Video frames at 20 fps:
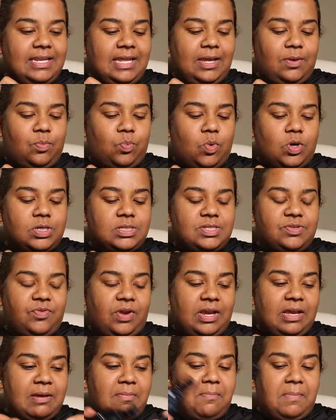day was
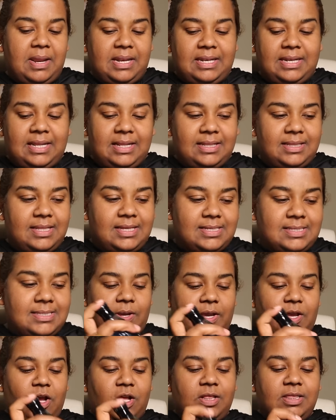recommending this so
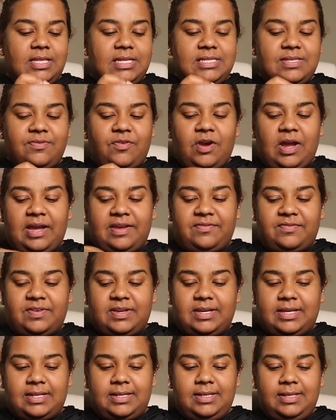i got this for
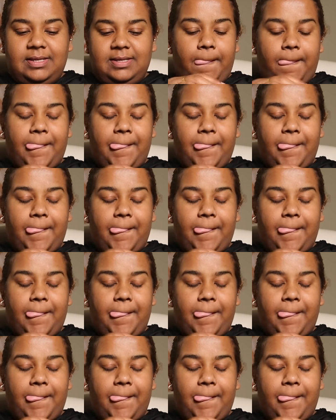ivan